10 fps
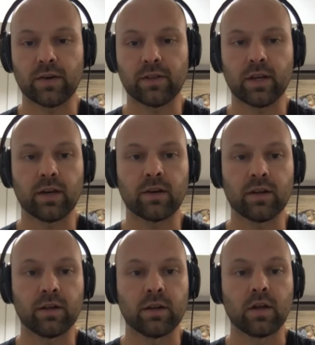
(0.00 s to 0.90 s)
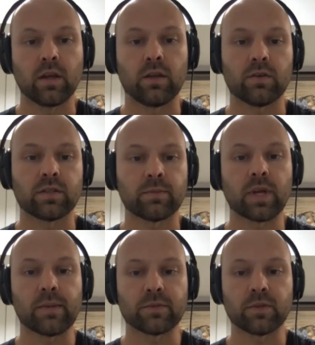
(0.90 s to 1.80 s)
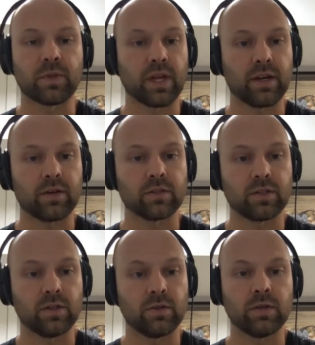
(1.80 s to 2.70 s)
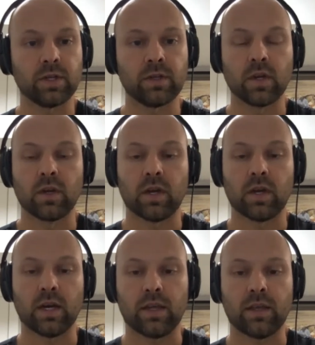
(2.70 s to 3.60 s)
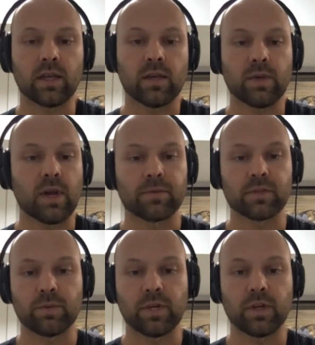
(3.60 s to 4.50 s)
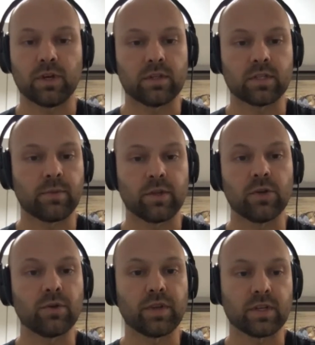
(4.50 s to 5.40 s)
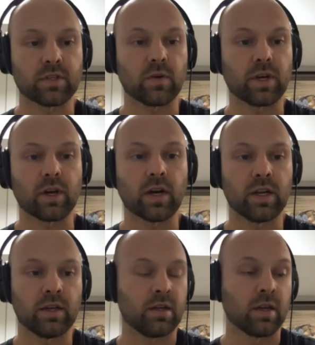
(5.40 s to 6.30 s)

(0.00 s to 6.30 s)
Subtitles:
there, and sometimes the players too, and they keep me up to speed on some of the new things going on. And